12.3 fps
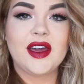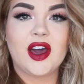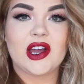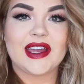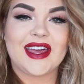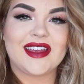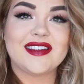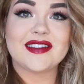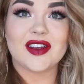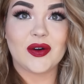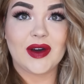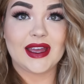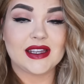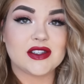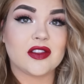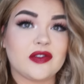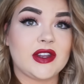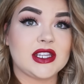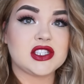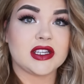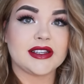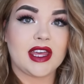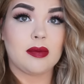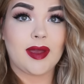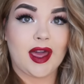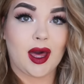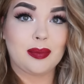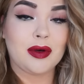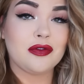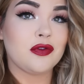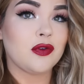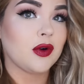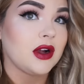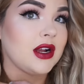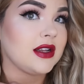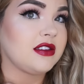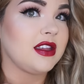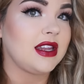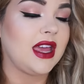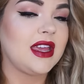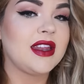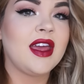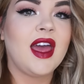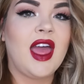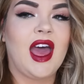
Alright guys, so I just finished glamming up for tonight.